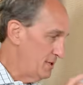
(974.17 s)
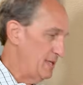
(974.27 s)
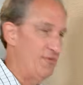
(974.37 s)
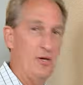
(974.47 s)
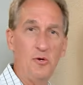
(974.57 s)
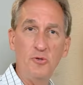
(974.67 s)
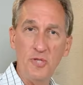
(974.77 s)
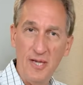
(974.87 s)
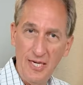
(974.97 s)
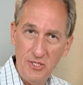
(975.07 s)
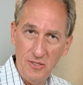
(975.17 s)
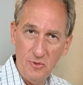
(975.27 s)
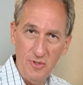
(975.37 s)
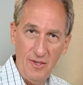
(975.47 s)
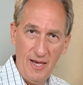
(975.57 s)
even hallucinations
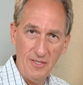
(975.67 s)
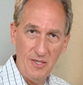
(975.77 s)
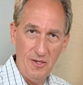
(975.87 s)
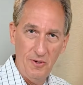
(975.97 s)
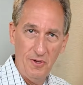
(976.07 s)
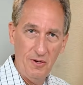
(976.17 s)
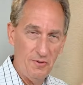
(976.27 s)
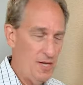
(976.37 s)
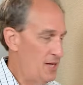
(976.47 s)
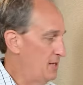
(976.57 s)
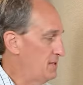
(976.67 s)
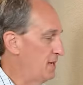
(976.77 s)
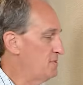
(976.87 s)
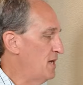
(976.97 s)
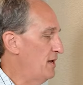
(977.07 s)
with oxycodone
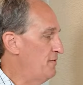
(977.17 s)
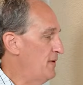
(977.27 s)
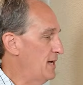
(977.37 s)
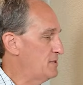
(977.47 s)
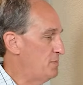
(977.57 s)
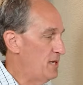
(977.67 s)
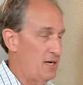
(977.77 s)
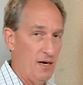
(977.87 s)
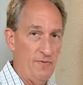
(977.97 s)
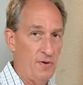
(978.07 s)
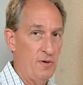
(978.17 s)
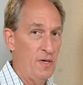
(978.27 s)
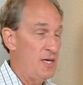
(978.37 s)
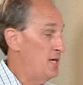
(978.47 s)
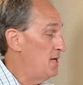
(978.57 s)
type side effects. Be
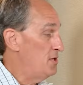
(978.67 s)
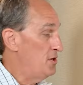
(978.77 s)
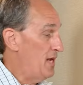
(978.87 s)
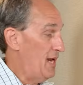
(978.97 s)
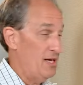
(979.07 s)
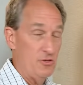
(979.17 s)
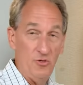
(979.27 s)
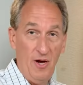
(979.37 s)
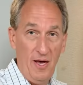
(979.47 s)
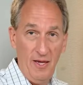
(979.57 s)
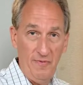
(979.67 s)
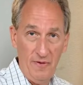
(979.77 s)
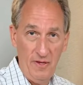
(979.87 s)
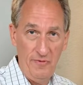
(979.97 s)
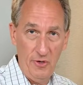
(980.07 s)
careful. You can't
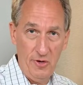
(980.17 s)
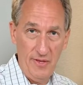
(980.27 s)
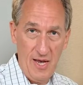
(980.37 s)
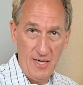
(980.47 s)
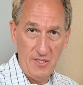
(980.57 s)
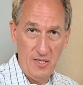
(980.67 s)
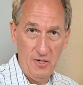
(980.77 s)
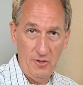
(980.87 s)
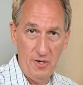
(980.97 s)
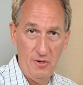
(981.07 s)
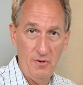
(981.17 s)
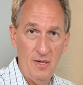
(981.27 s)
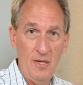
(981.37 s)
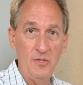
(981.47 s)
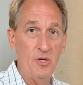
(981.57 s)
drive if you're on the oxycodone,
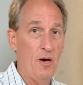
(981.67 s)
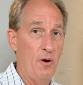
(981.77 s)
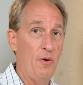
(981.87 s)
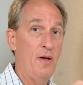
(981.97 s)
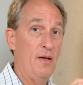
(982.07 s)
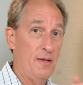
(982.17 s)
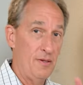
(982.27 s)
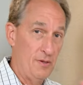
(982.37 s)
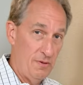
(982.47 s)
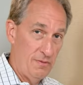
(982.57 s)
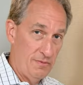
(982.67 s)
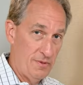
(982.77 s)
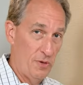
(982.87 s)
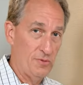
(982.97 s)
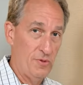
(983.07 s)
so you
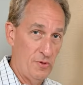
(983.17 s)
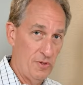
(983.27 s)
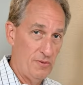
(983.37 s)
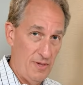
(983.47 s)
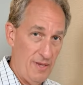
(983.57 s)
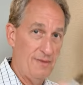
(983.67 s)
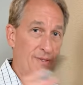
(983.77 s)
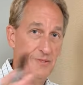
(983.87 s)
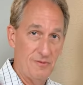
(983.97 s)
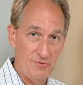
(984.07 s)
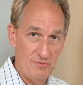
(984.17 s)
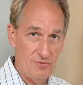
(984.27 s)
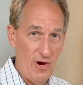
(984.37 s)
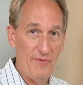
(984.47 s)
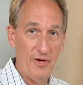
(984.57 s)
don't do it. It's
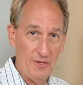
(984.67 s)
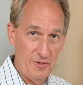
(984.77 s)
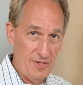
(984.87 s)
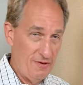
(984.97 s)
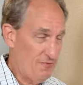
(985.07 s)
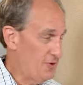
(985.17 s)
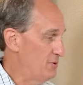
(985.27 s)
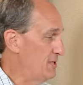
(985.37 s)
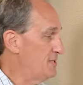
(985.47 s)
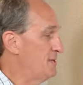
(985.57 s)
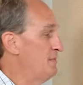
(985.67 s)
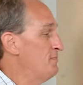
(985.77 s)
driving under the influence.